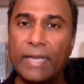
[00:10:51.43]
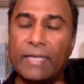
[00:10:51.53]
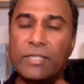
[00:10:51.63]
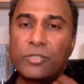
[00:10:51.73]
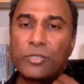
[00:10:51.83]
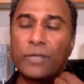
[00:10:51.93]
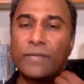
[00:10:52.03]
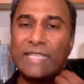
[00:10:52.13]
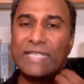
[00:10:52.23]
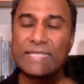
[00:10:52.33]
And it's sort
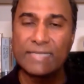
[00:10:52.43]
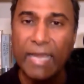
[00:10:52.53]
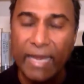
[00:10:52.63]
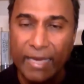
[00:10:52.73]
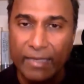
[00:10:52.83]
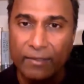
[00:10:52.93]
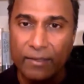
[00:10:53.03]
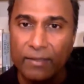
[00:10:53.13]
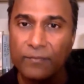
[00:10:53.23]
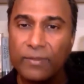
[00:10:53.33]
of
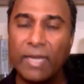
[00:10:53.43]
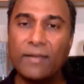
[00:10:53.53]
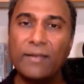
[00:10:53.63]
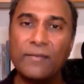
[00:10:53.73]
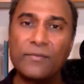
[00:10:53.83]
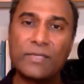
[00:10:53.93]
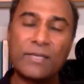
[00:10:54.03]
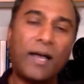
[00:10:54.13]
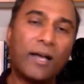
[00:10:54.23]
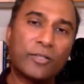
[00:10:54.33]
insane that the
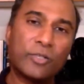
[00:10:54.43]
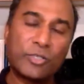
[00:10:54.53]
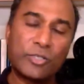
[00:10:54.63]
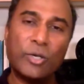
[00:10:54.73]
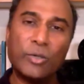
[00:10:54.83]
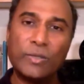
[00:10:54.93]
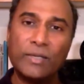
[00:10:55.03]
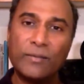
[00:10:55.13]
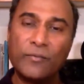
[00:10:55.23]
doctors don't